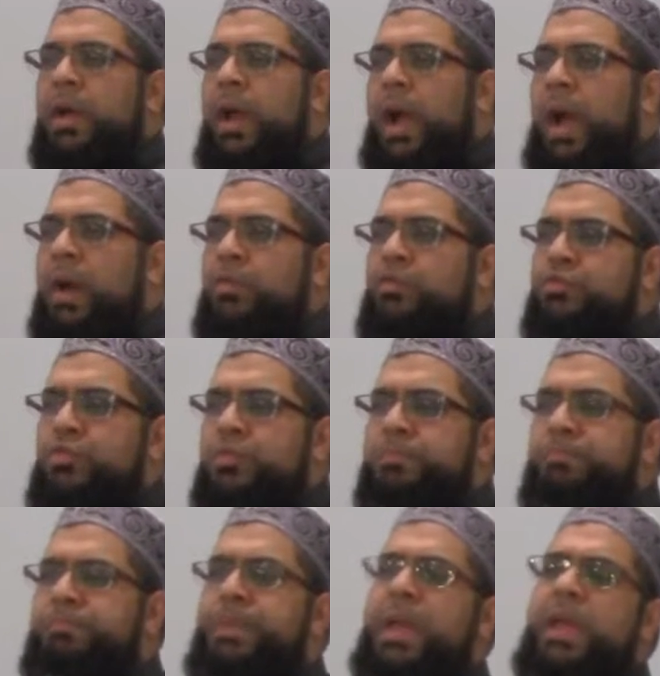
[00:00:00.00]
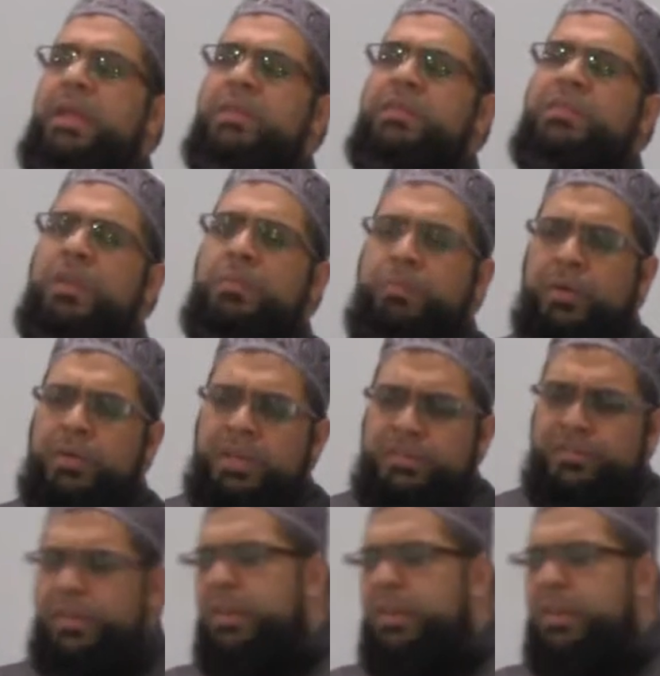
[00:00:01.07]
how to bathe the body.